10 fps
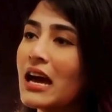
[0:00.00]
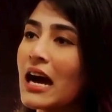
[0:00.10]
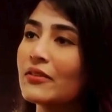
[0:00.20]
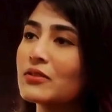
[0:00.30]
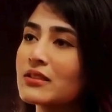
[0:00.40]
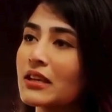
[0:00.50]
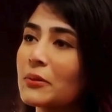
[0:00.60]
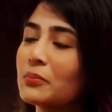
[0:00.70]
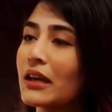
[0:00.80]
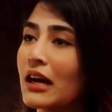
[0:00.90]
I would say
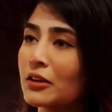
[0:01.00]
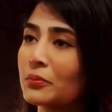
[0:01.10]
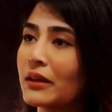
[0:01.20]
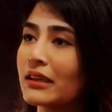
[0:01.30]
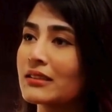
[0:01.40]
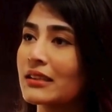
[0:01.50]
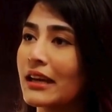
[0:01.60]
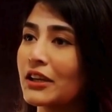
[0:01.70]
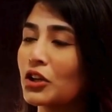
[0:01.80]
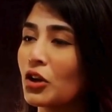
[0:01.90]
PRP is
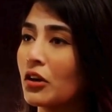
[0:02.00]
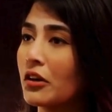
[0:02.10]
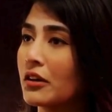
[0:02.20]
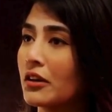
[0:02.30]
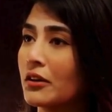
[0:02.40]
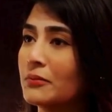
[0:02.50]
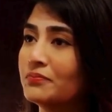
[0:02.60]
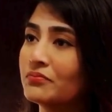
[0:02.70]
like your